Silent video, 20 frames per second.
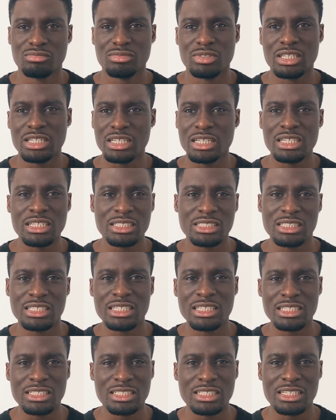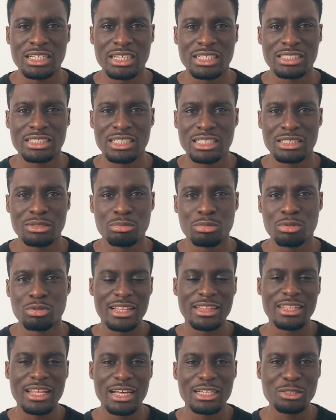it is easily accessible,
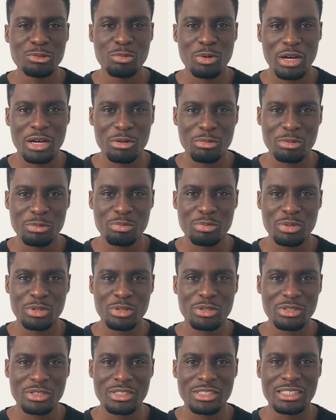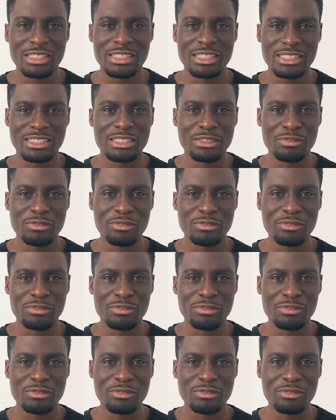and that's why I would put the knitted